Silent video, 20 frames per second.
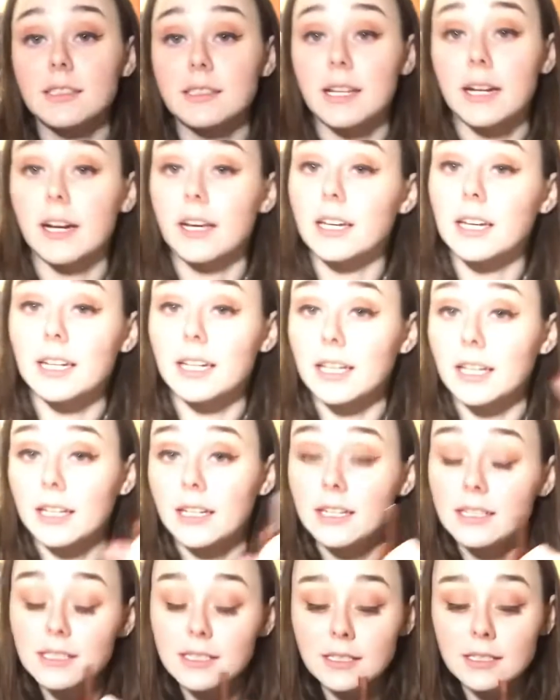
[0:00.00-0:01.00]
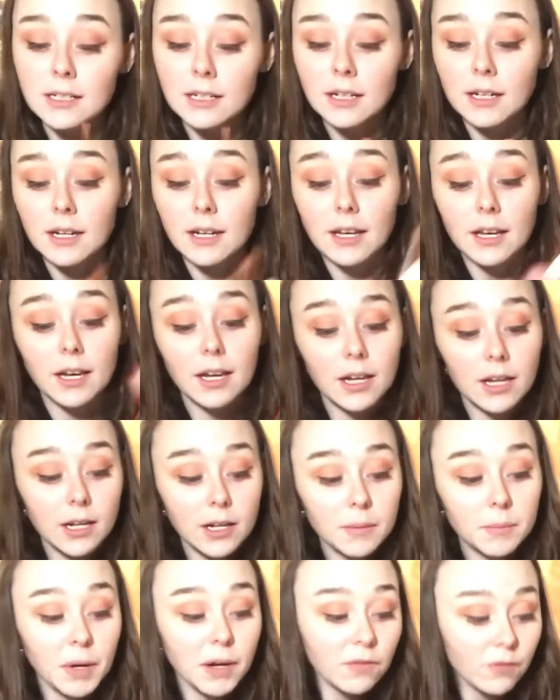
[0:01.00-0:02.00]
that I could eat
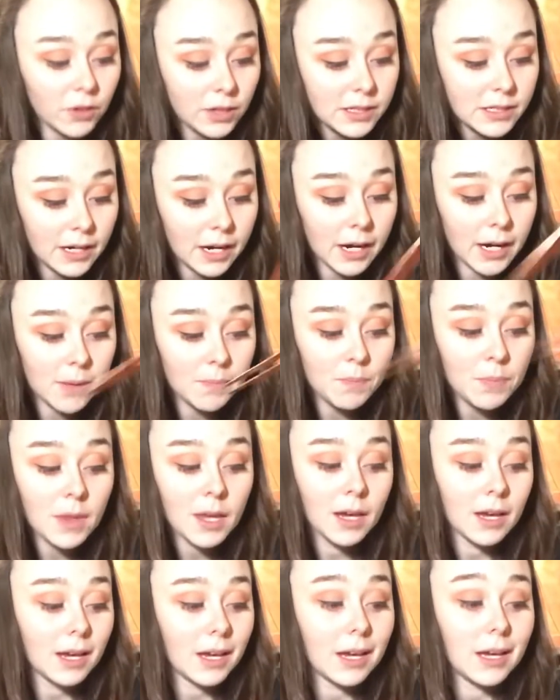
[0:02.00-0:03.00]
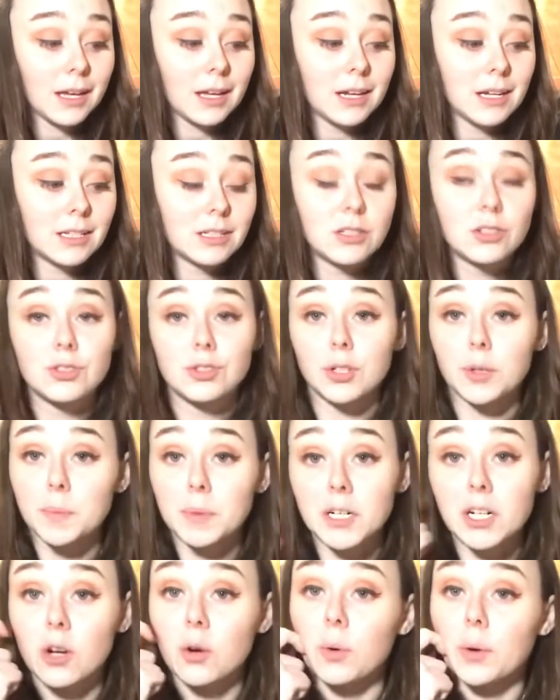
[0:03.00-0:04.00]
in my free time. It is
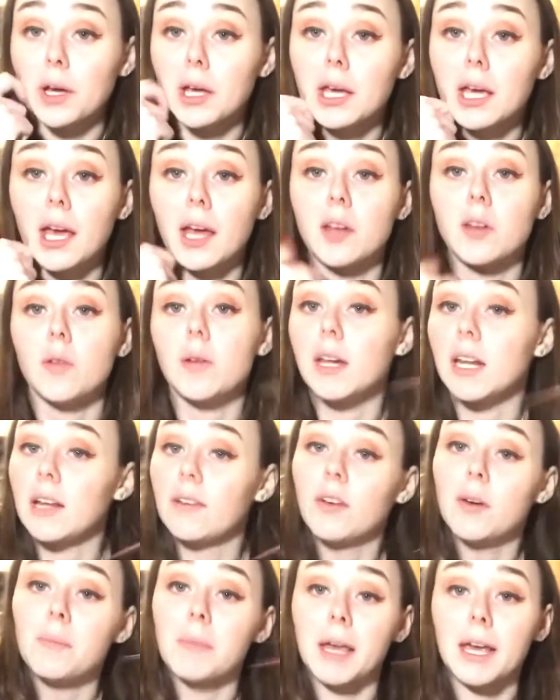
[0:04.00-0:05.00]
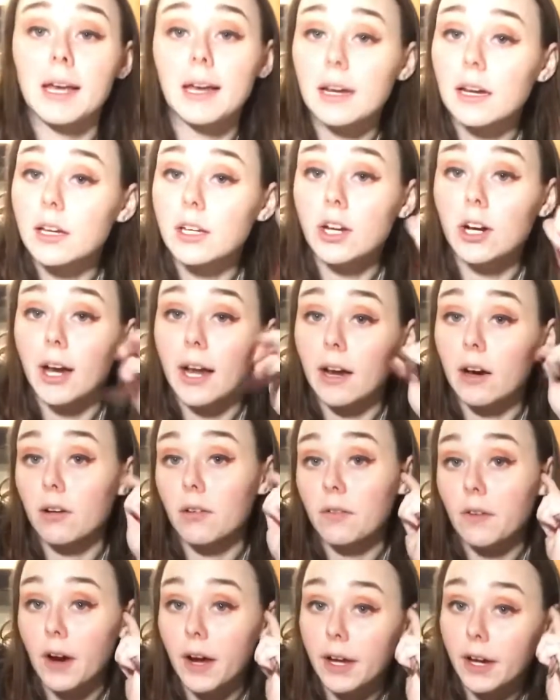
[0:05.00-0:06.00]
super quick and you can even make it in your air
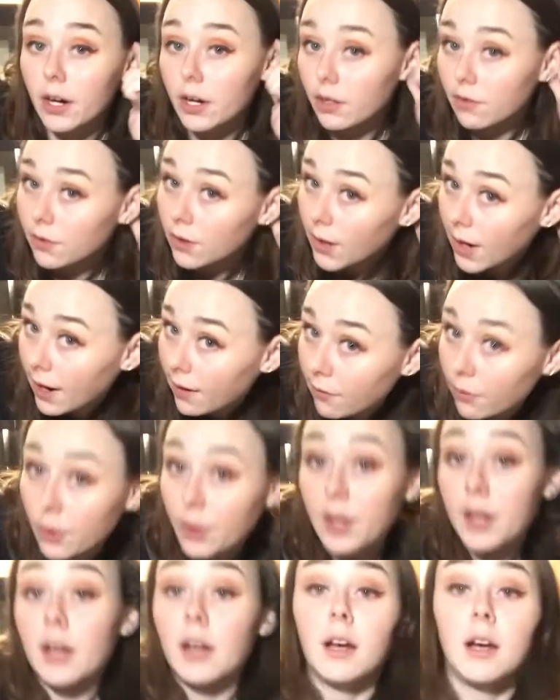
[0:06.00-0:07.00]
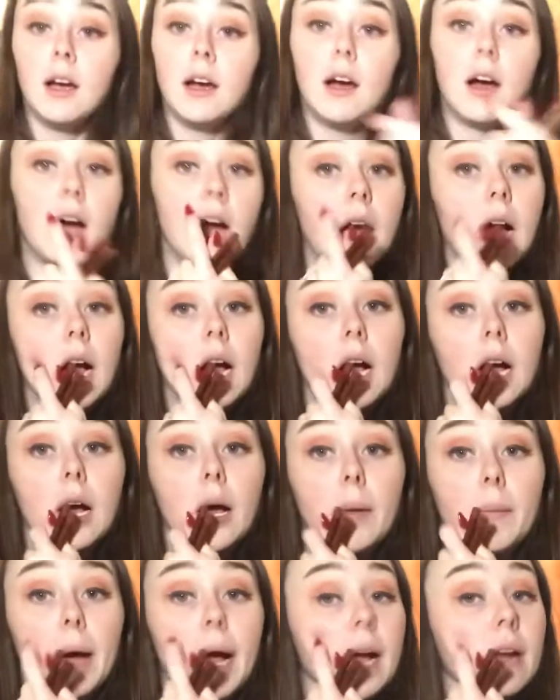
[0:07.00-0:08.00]
fryer if you have one.
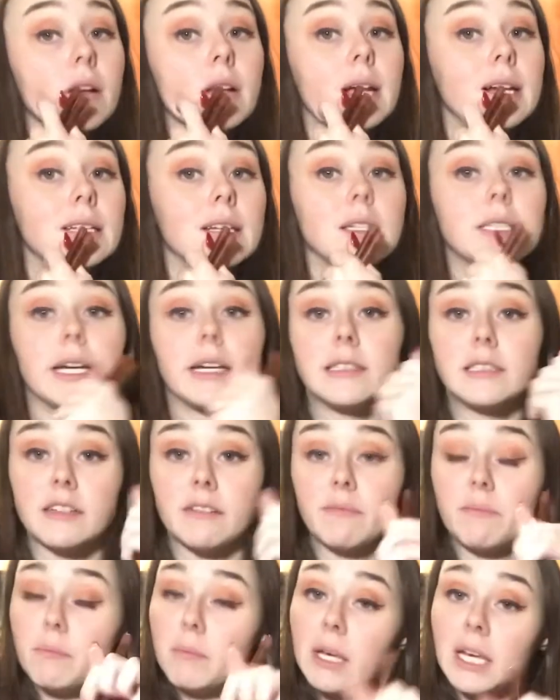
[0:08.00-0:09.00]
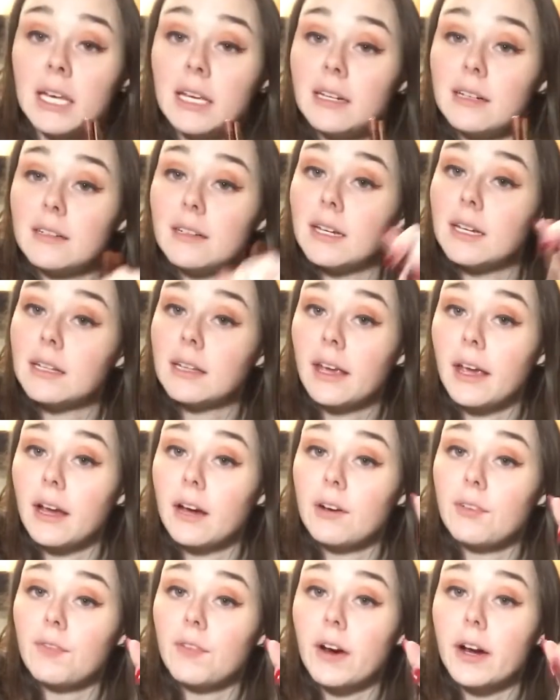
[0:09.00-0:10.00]
I don't like the taste of meat in the
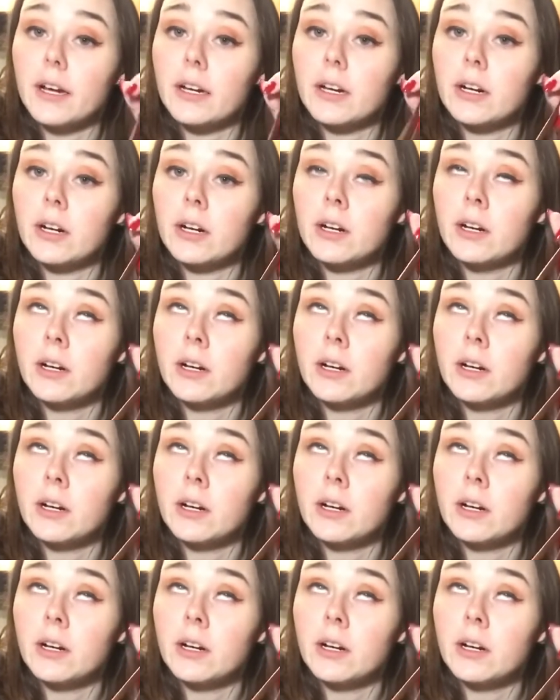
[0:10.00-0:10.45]
air fryer,